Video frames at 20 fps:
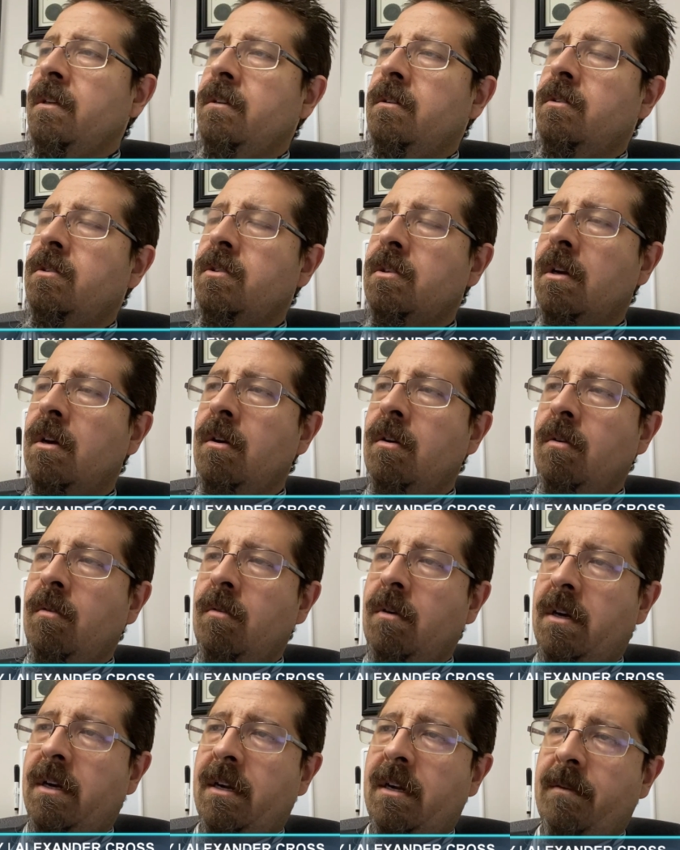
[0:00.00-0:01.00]

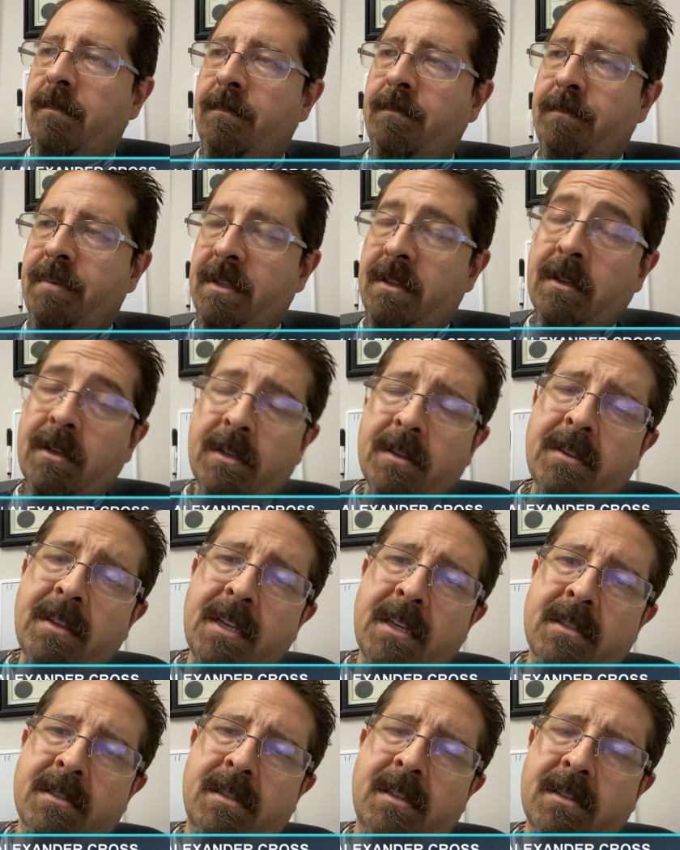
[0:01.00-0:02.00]
So, um, but the good
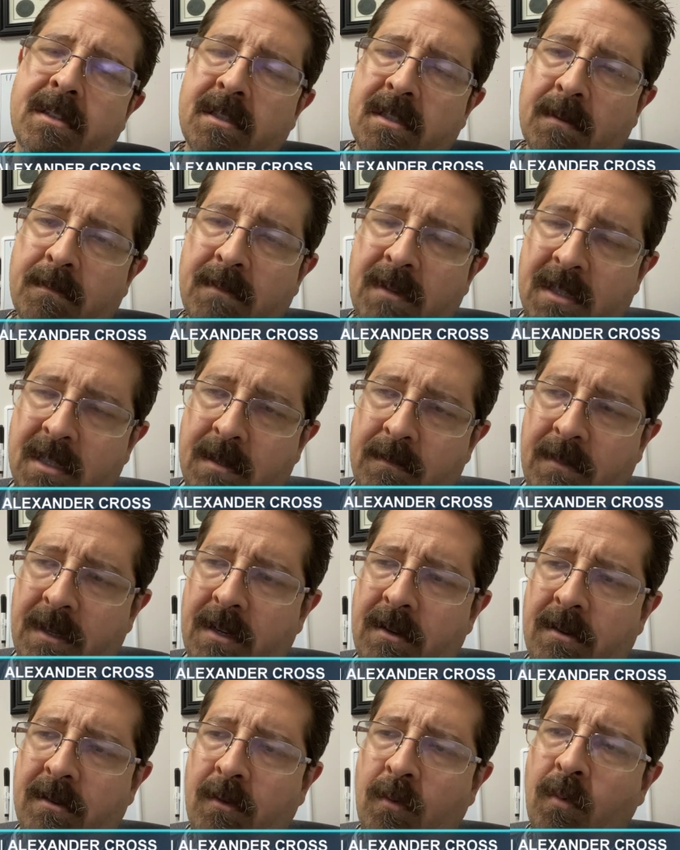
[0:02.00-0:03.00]
thing is this is a
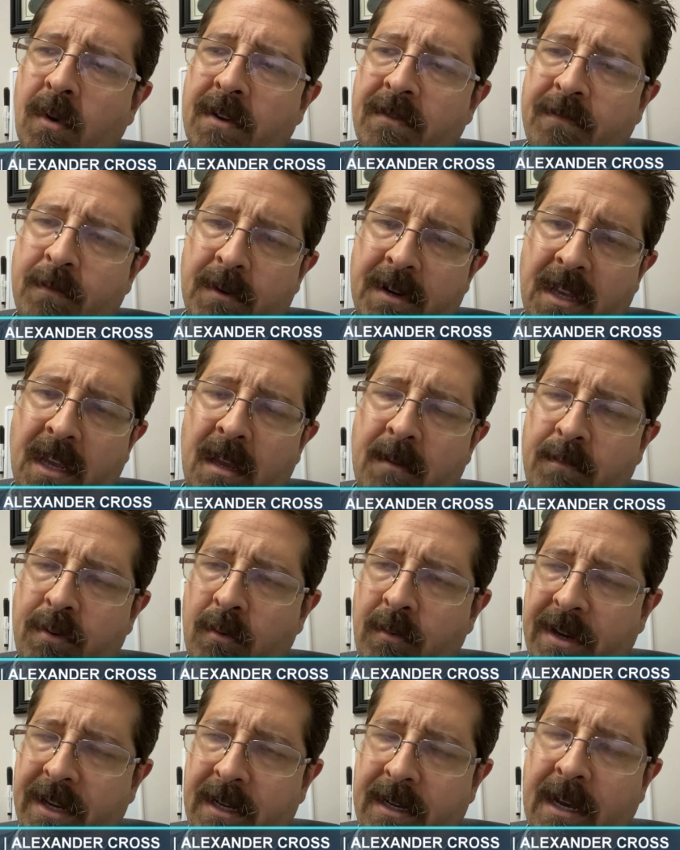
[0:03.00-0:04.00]
misdemeanor. The
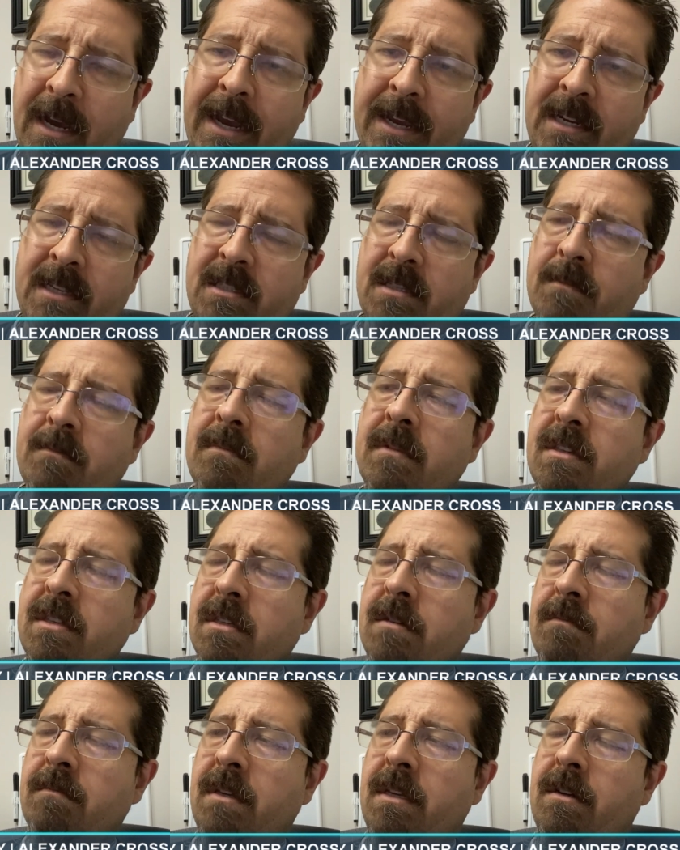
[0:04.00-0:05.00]
148.9 is a
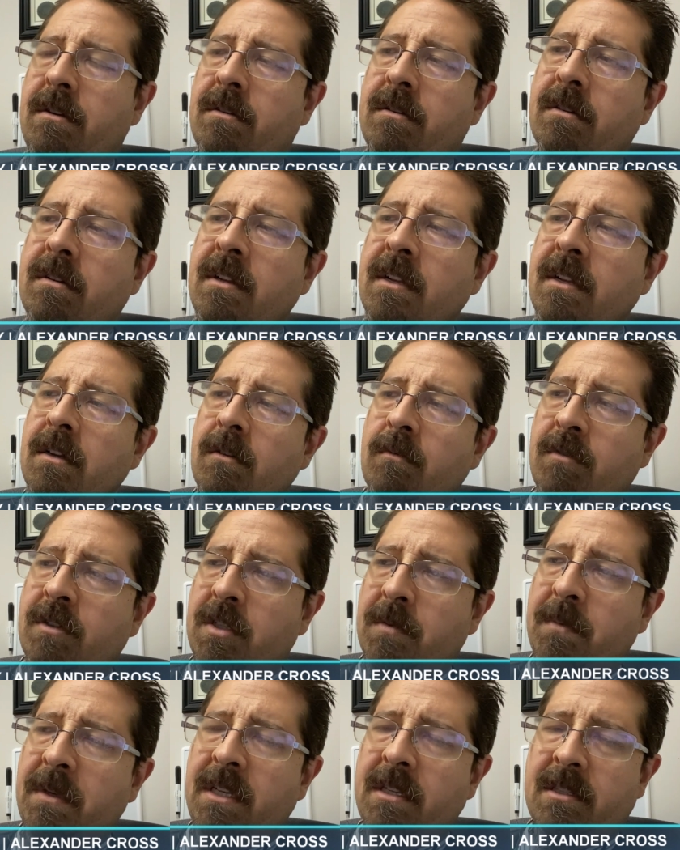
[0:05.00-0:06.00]
misdemeanor,
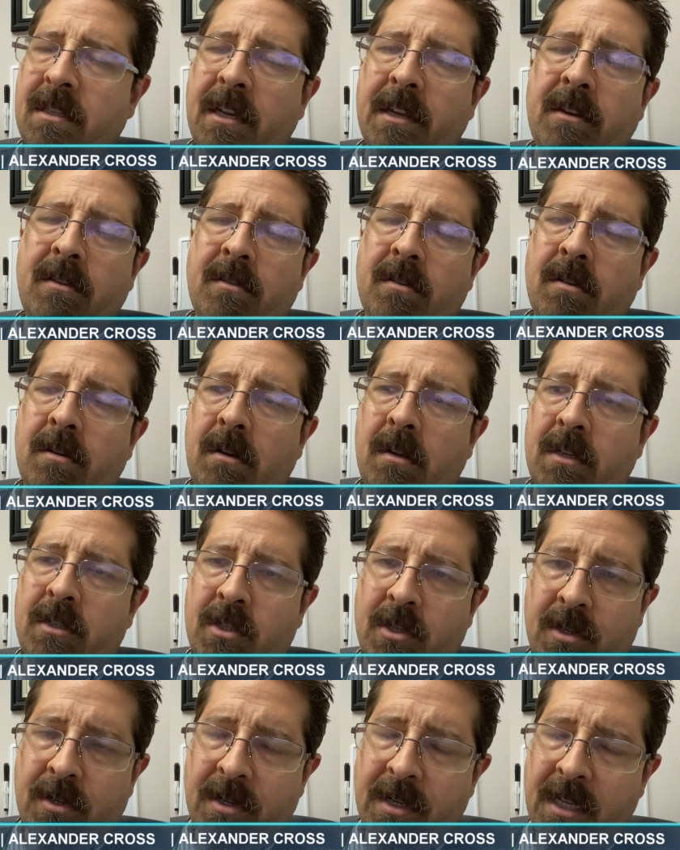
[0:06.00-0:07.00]
which means that your
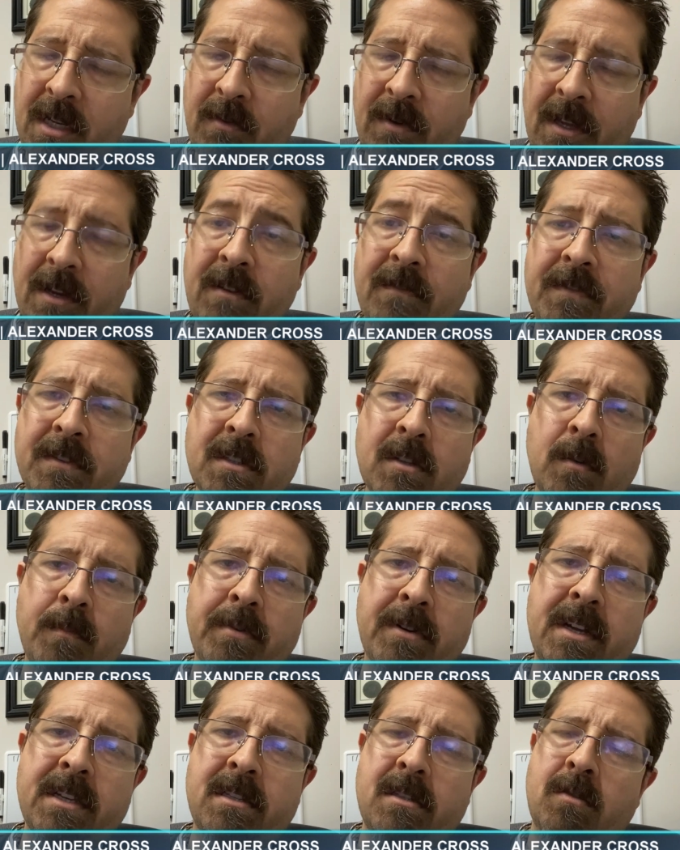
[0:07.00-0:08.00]
attorney, without your physical
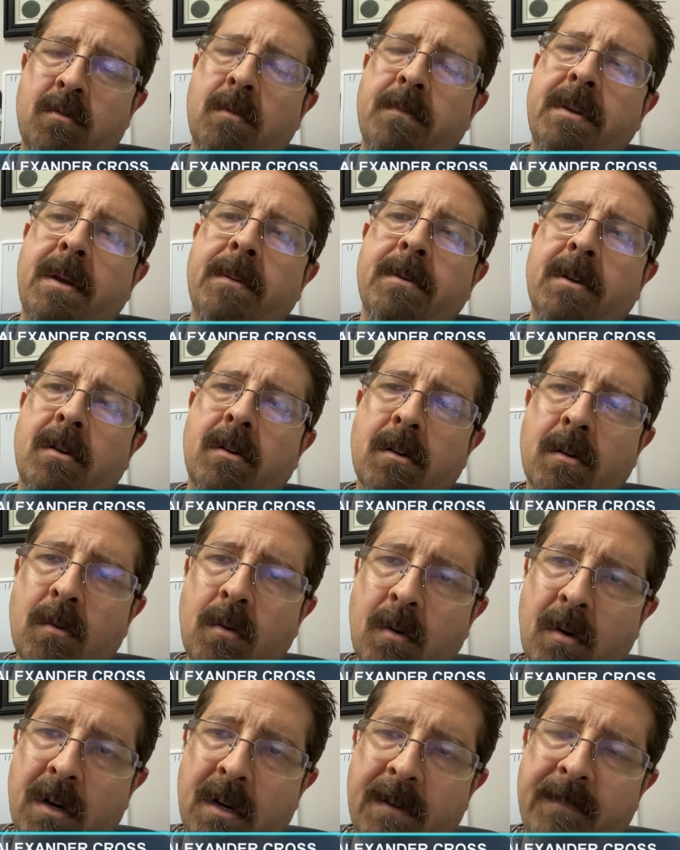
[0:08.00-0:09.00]
presence, will be able to go to
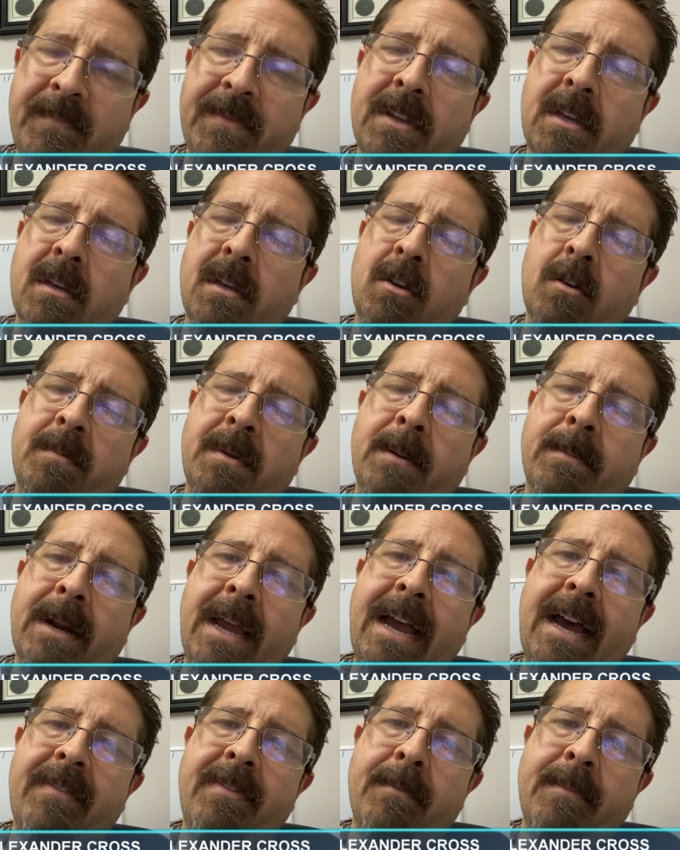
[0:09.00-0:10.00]
court. He'll be able
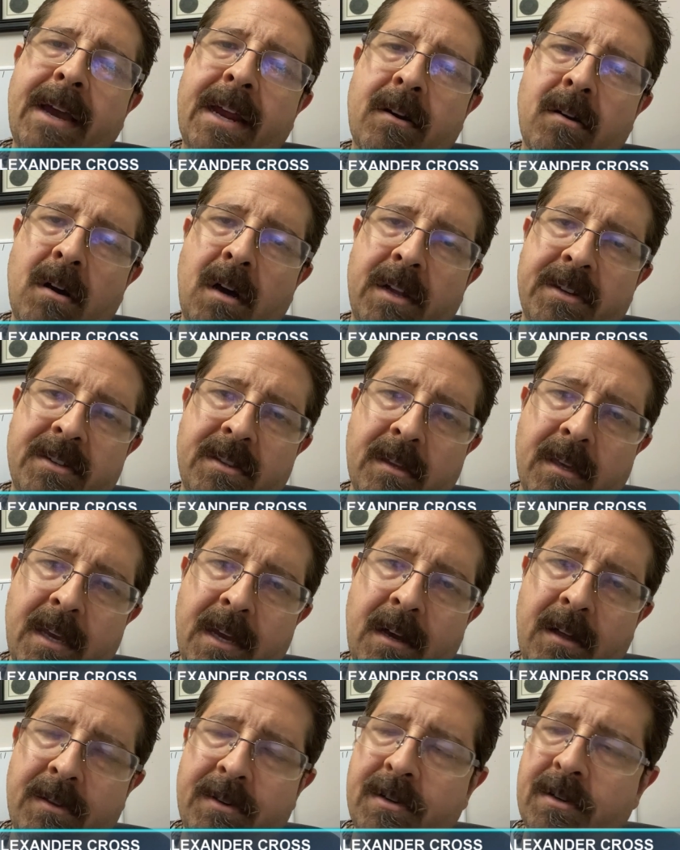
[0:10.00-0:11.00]
to add the matter onto the
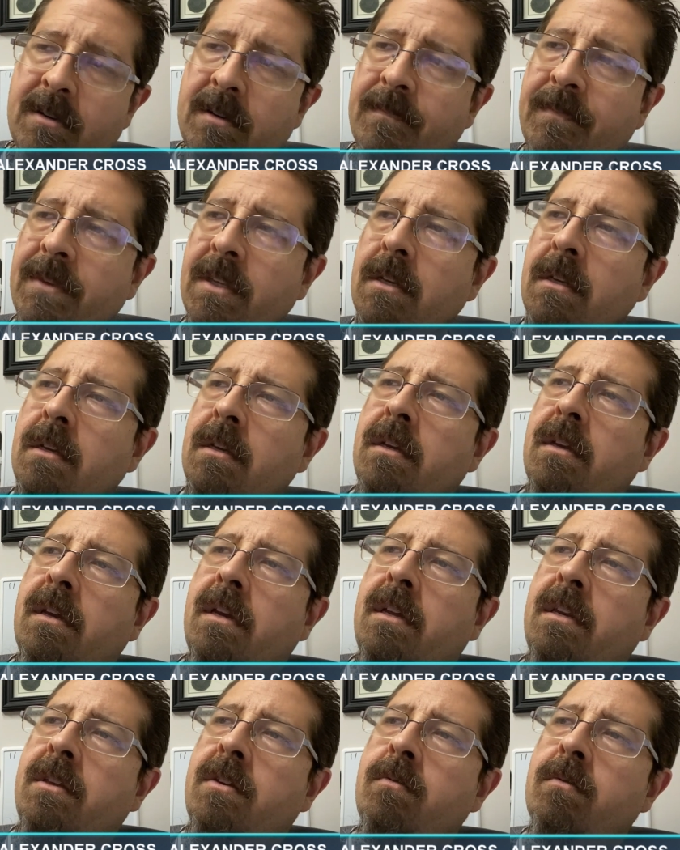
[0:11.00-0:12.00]
calendar,
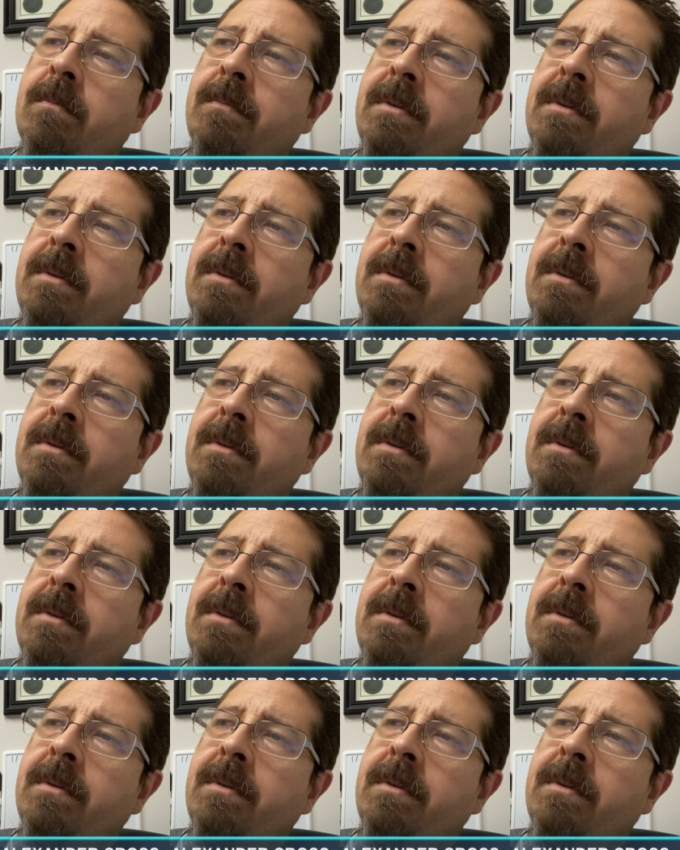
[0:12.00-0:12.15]
and he will